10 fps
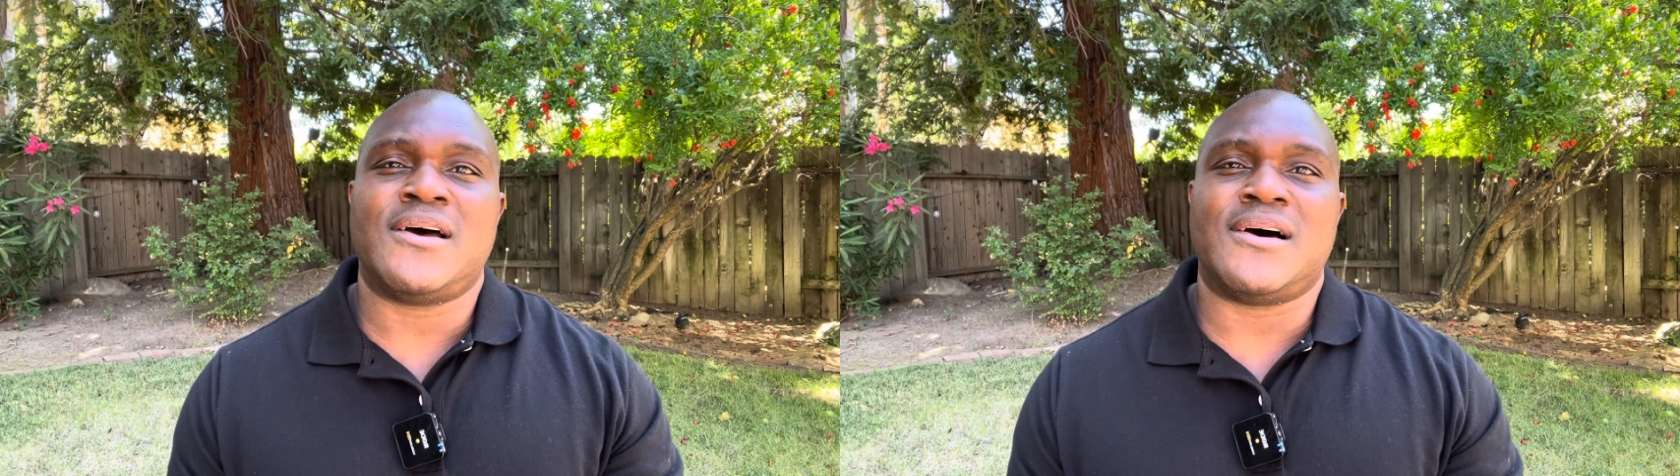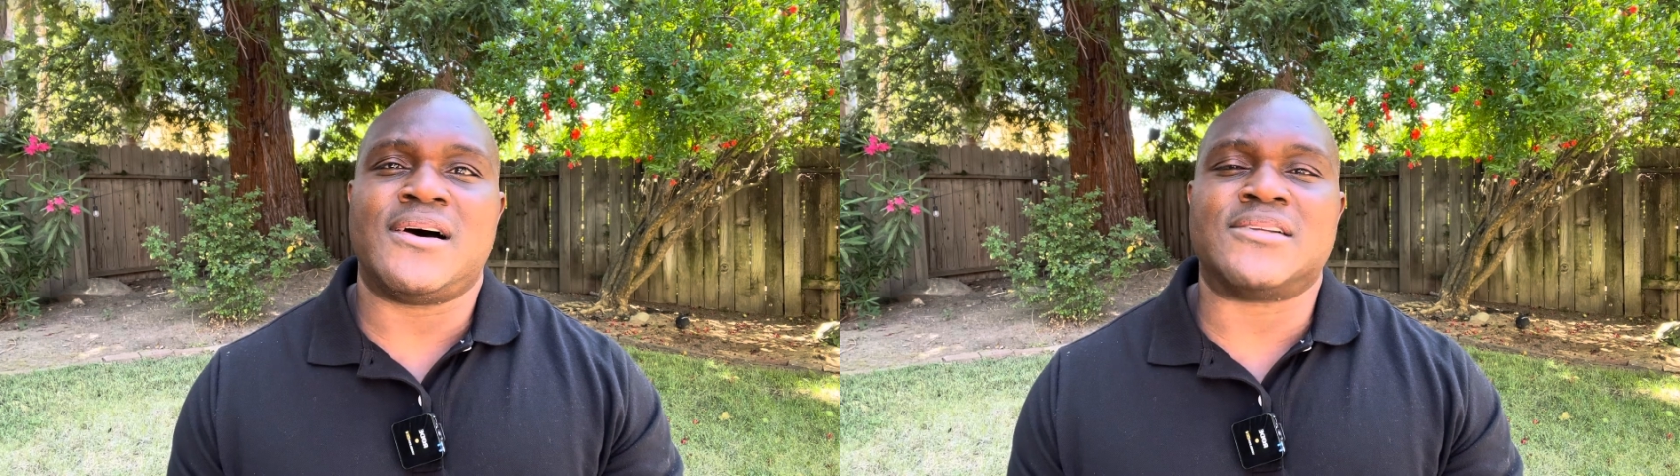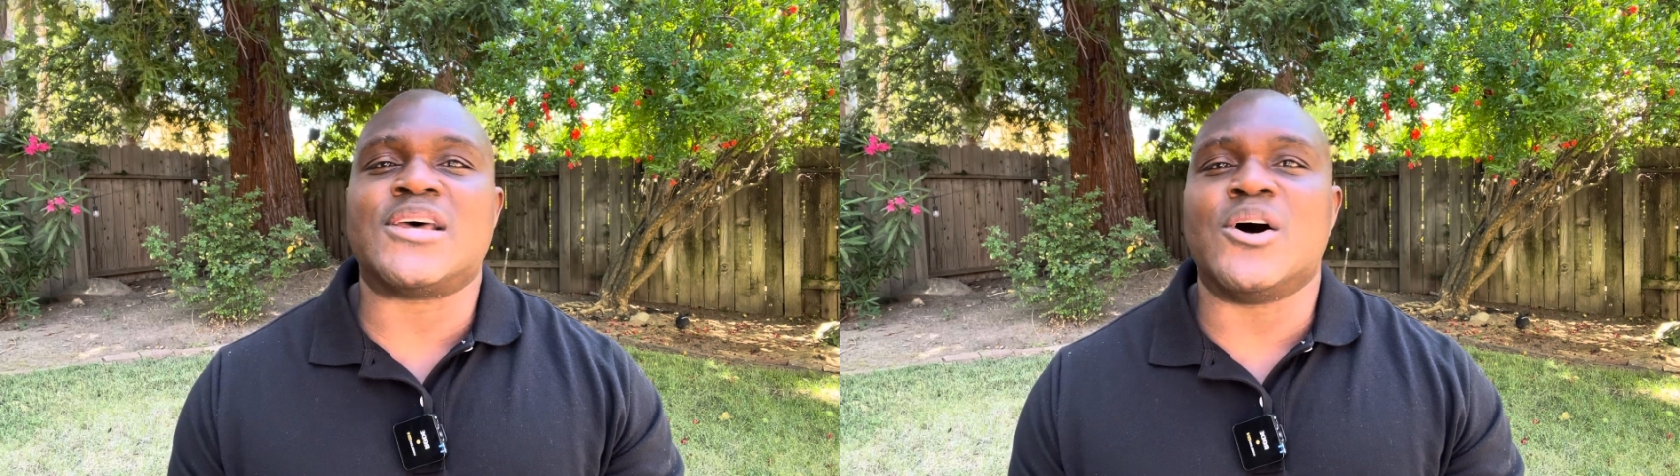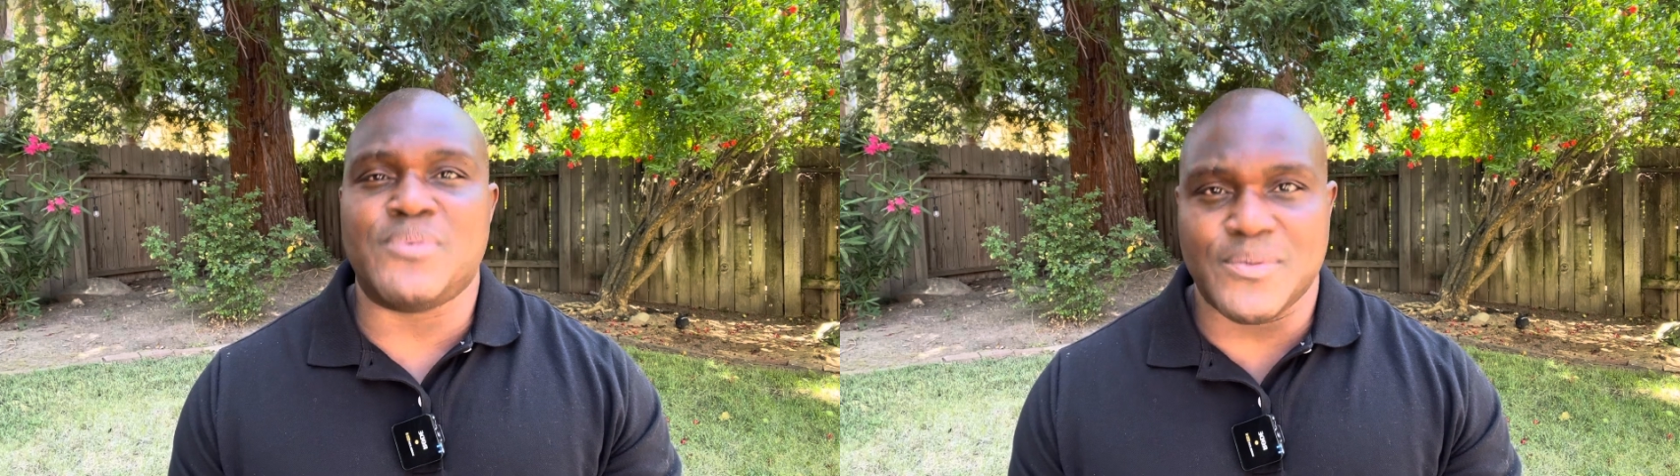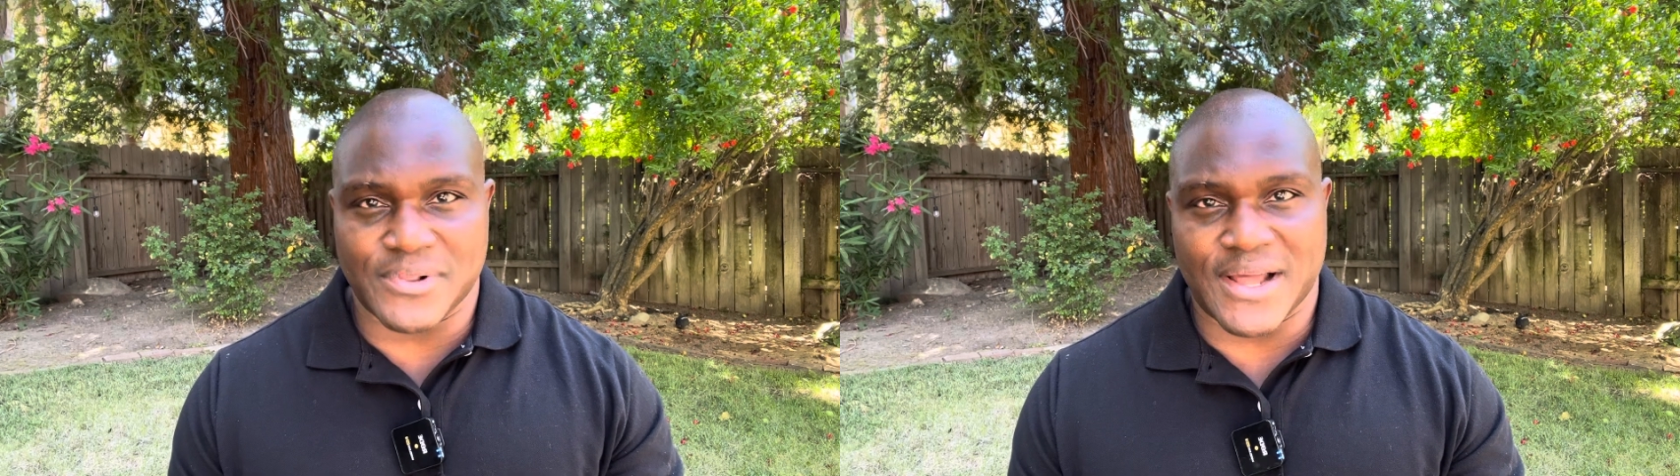to help
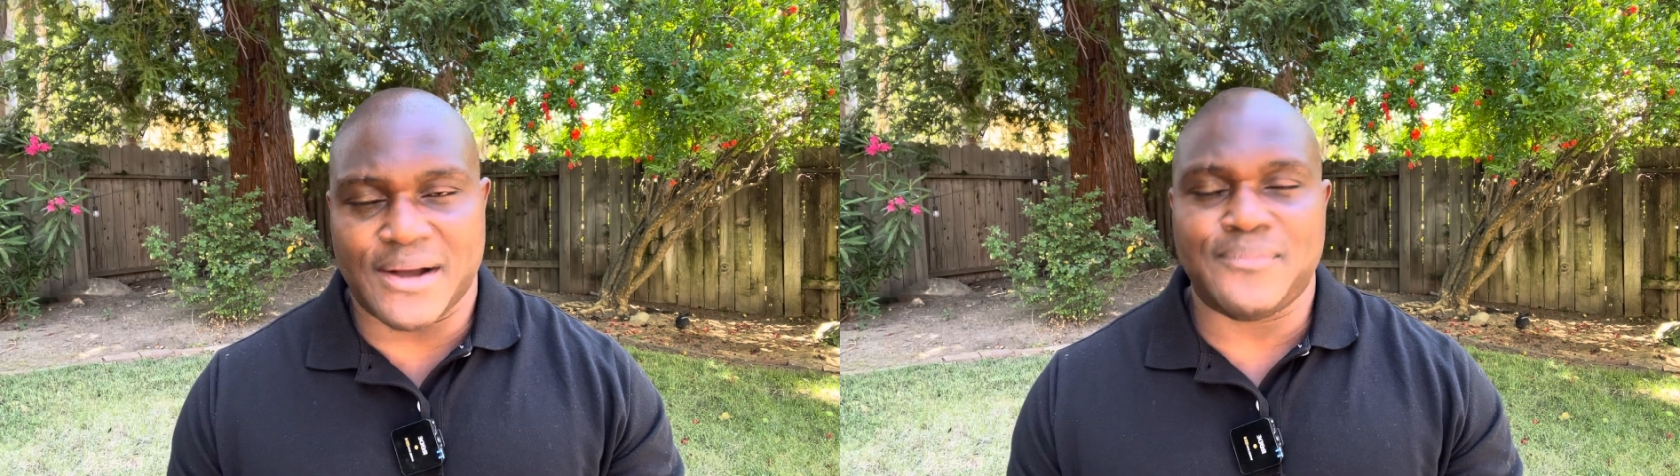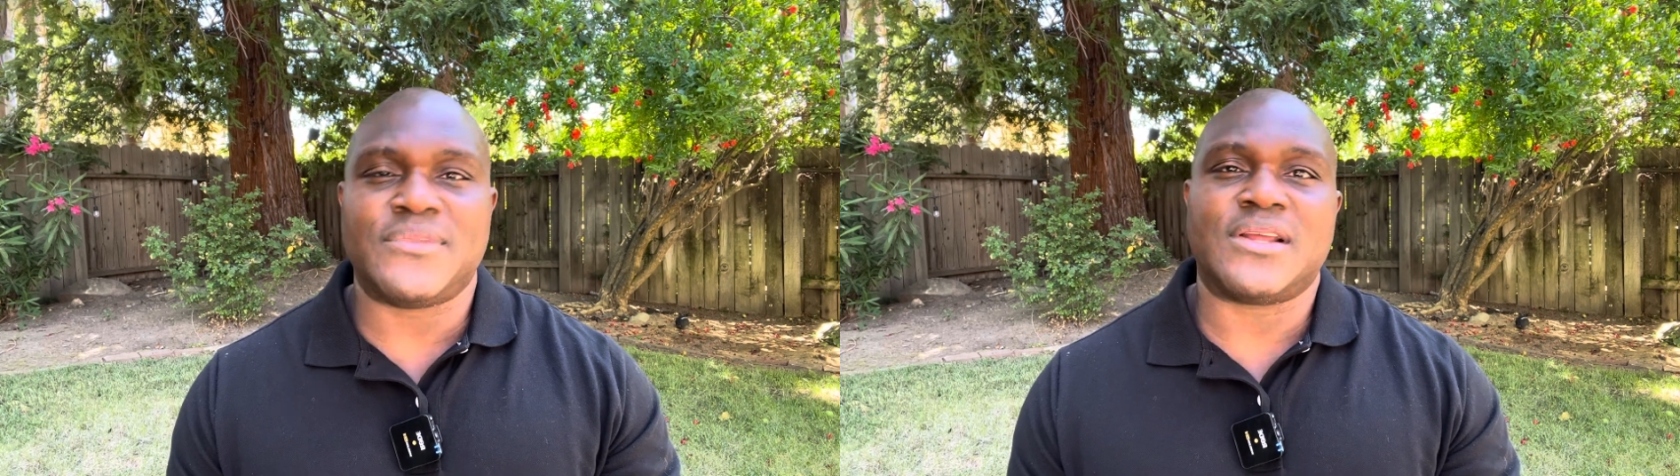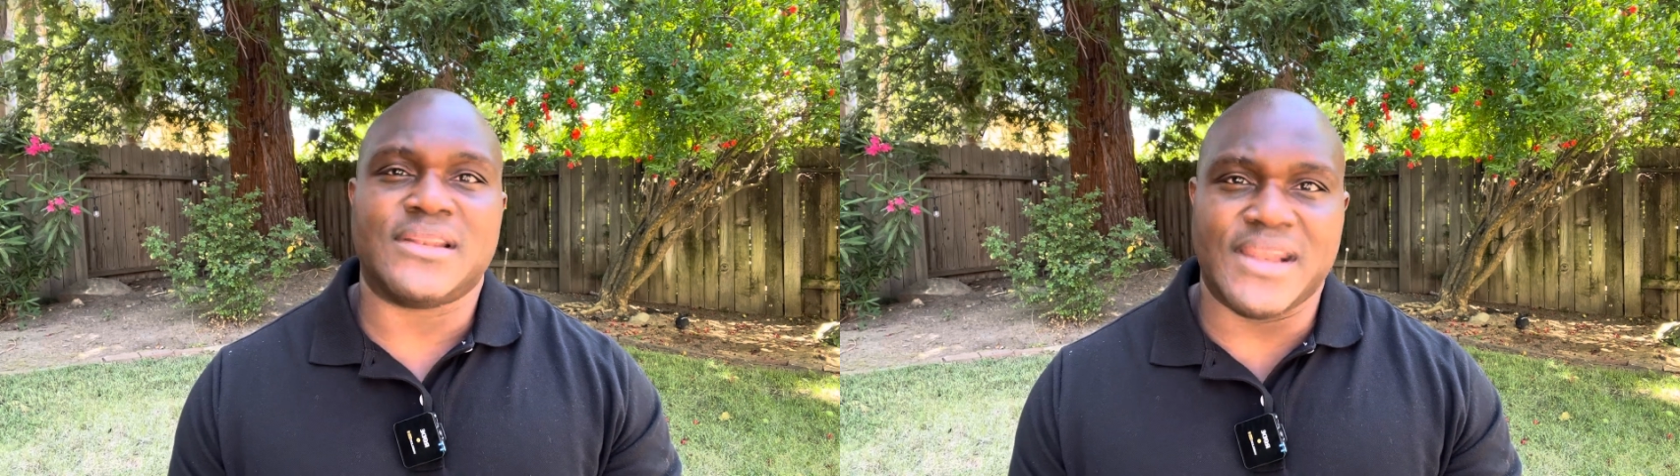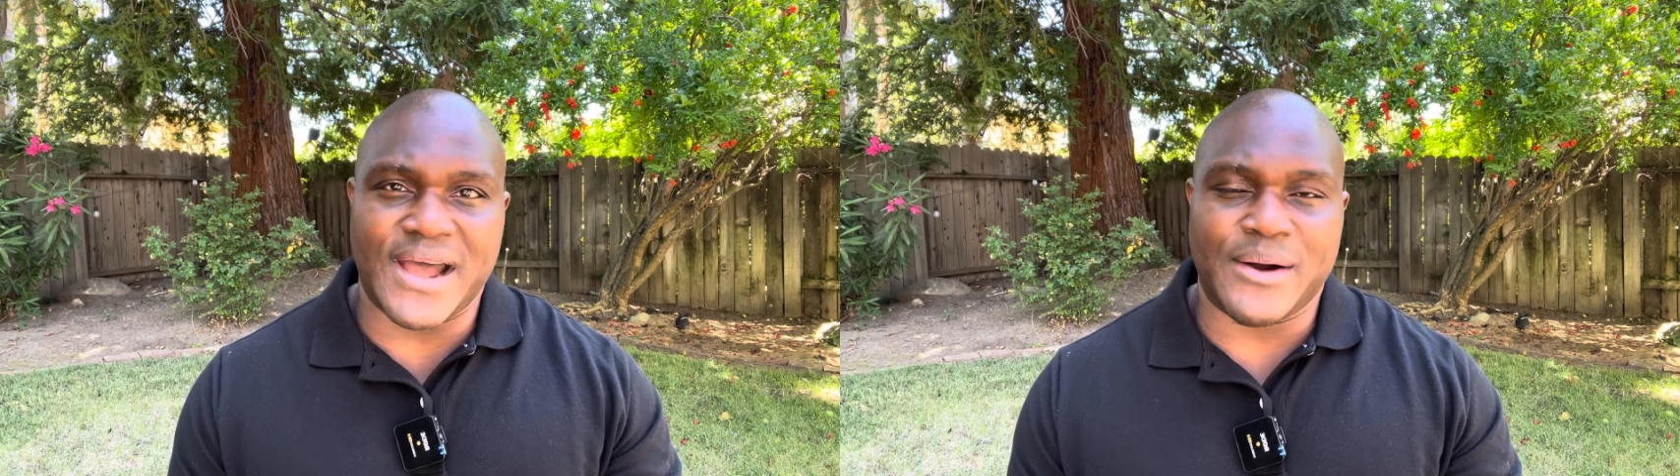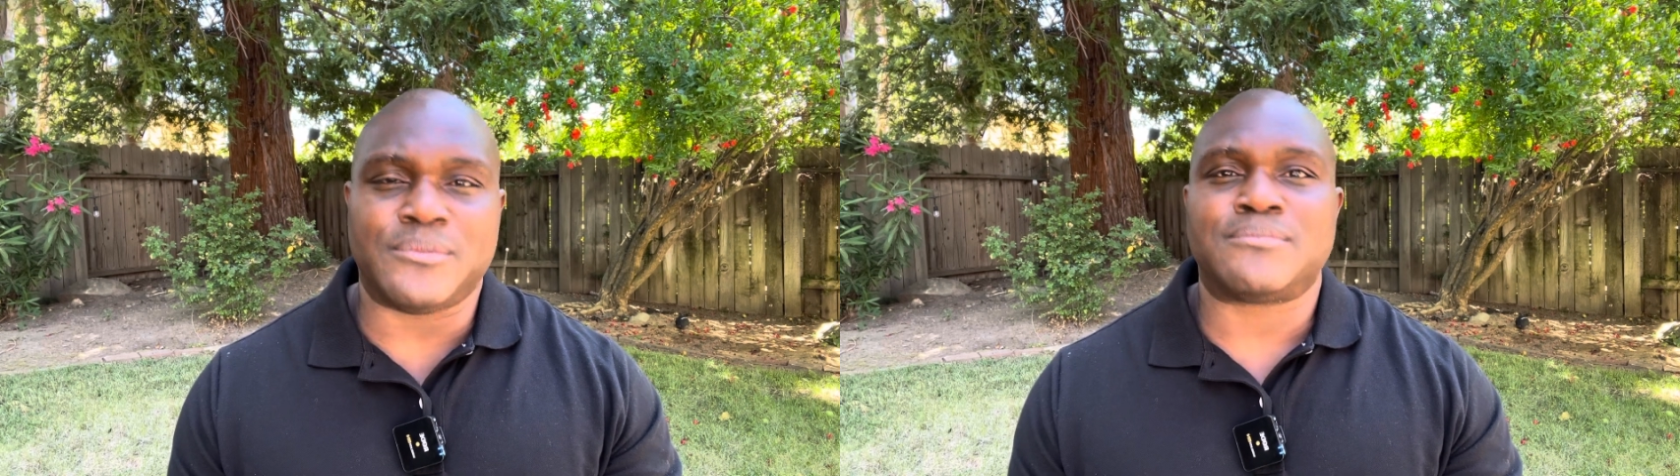people out. Now,